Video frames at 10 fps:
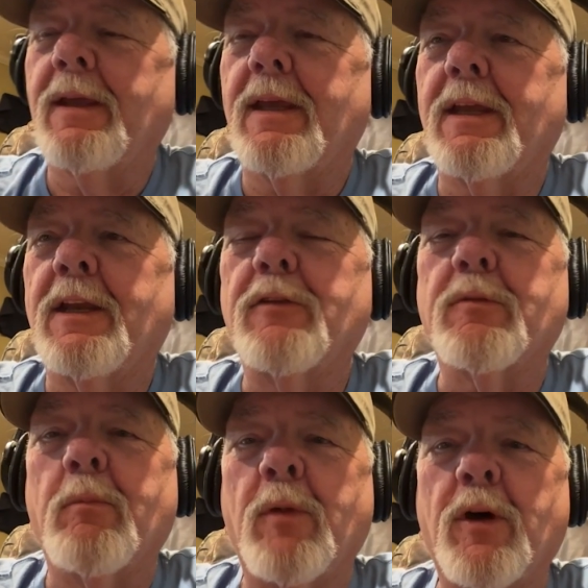And his
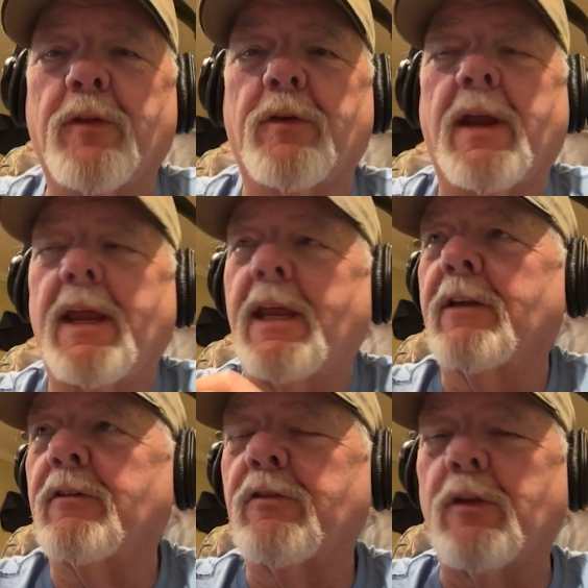mother
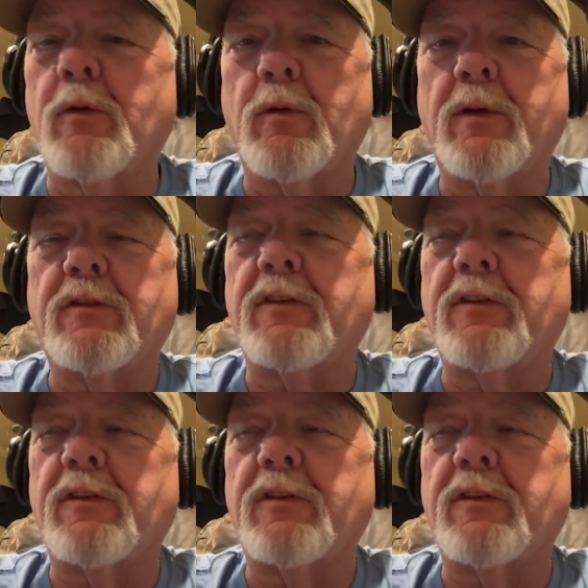hand sewed